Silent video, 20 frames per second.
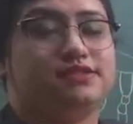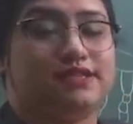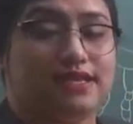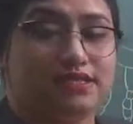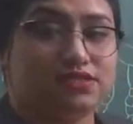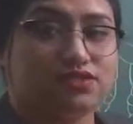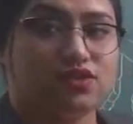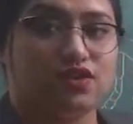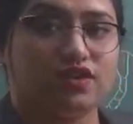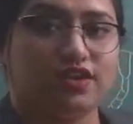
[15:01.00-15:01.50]

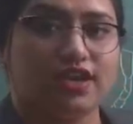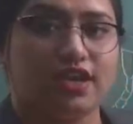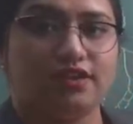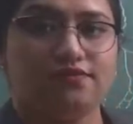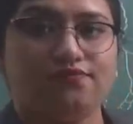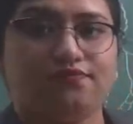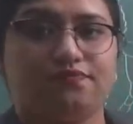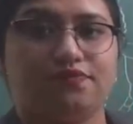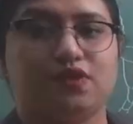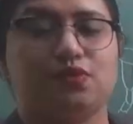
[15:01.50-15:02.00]
sense
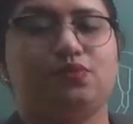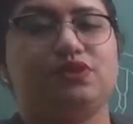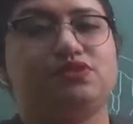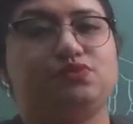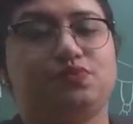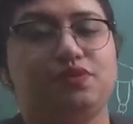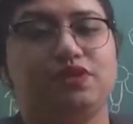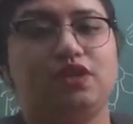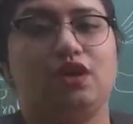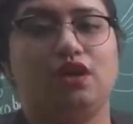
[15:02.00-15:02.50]
organ which
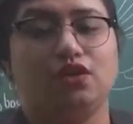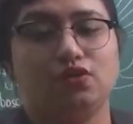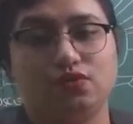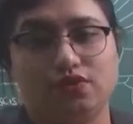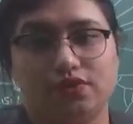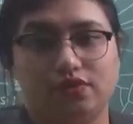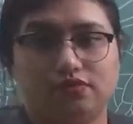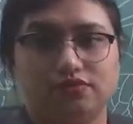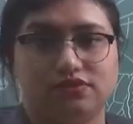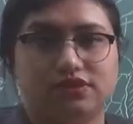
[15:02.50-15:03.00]
will
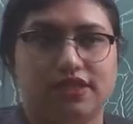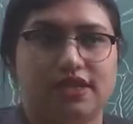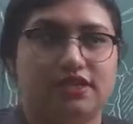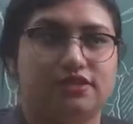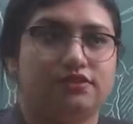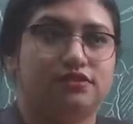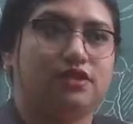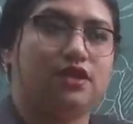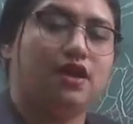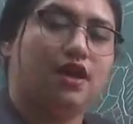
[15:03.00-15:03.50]
allow
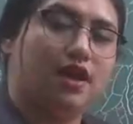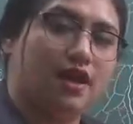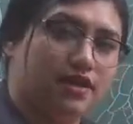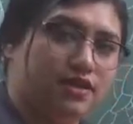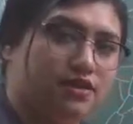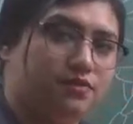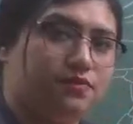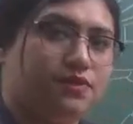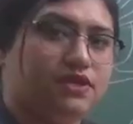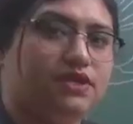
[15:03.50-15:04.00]
that
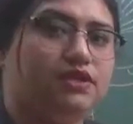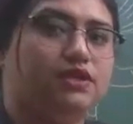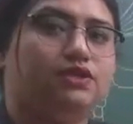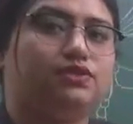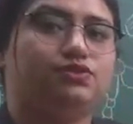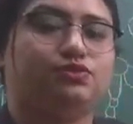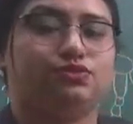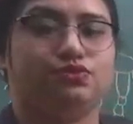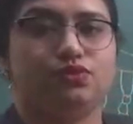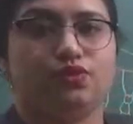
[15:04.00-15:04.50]

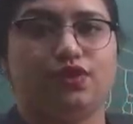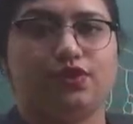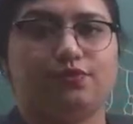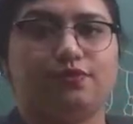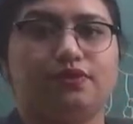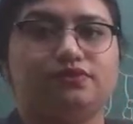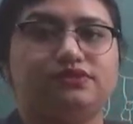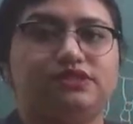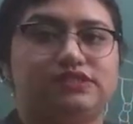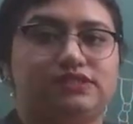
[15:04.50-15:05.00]
honeybee to know
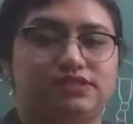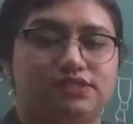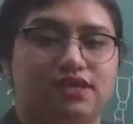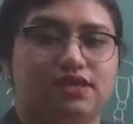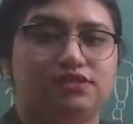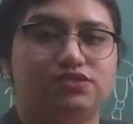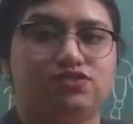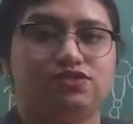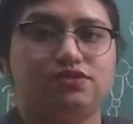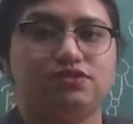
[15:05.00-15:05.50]
about the
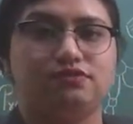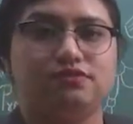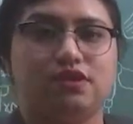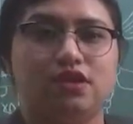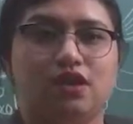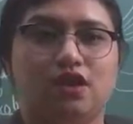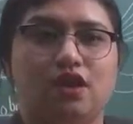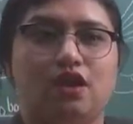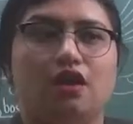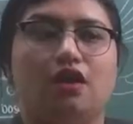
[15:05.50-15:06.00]
touch
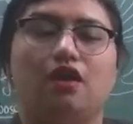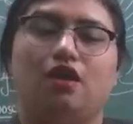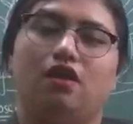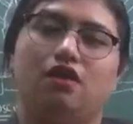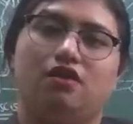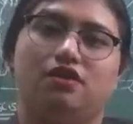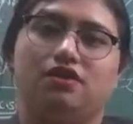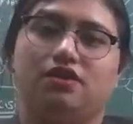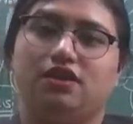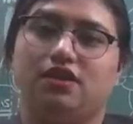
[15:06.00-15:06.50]

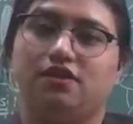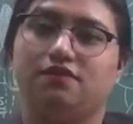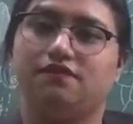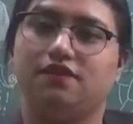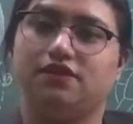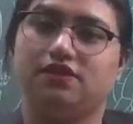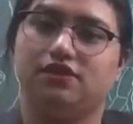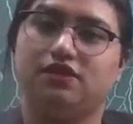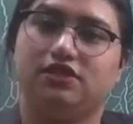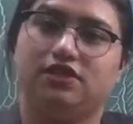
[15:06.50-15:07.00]
or
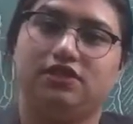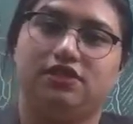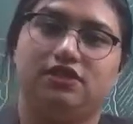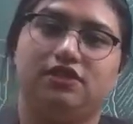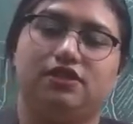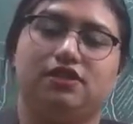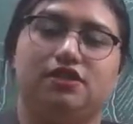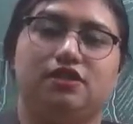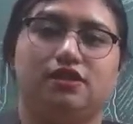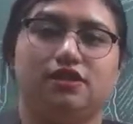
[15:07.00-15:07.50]
even
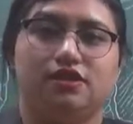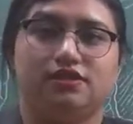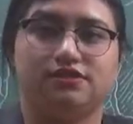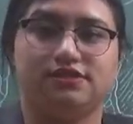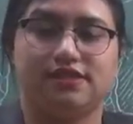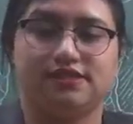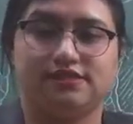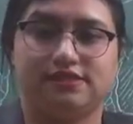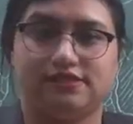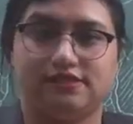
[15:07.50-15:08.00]
the
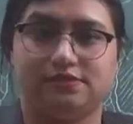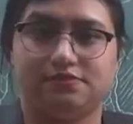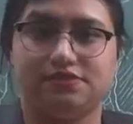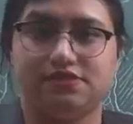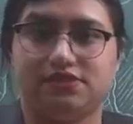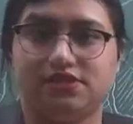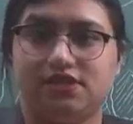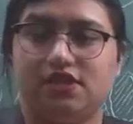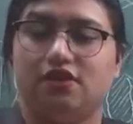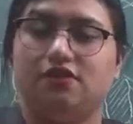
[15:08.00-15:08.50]

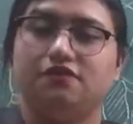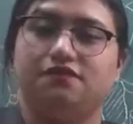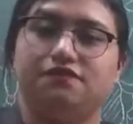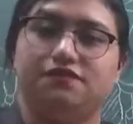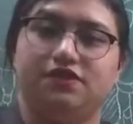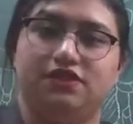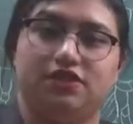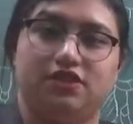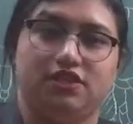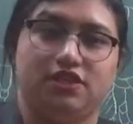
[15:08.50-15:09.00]
sensitivity of
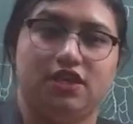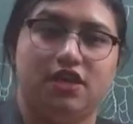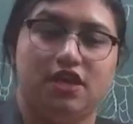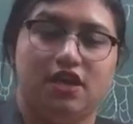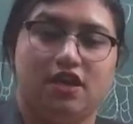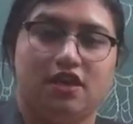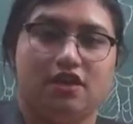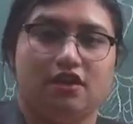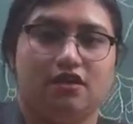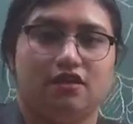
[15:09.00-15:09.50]
the
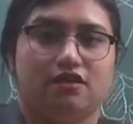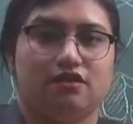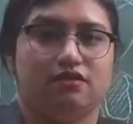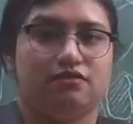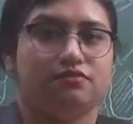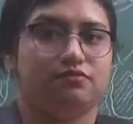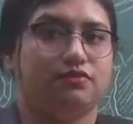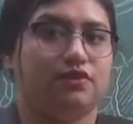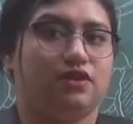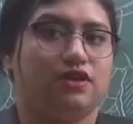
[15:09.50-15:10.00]

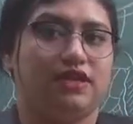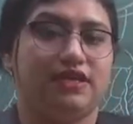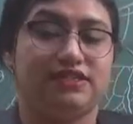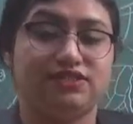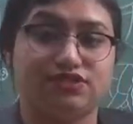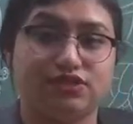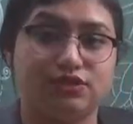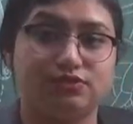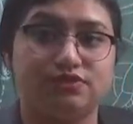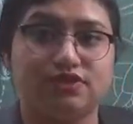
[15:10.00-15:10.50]

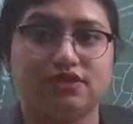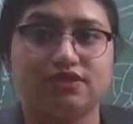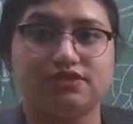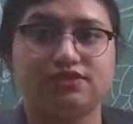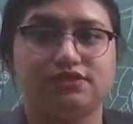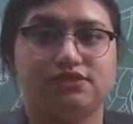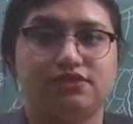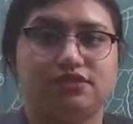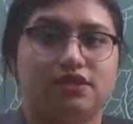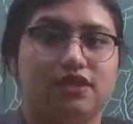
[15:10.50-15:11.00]

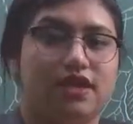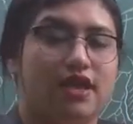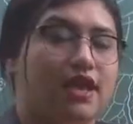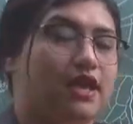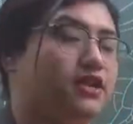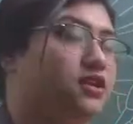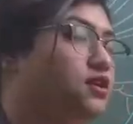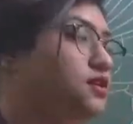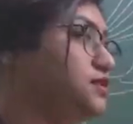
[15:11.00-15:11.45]
intruders. And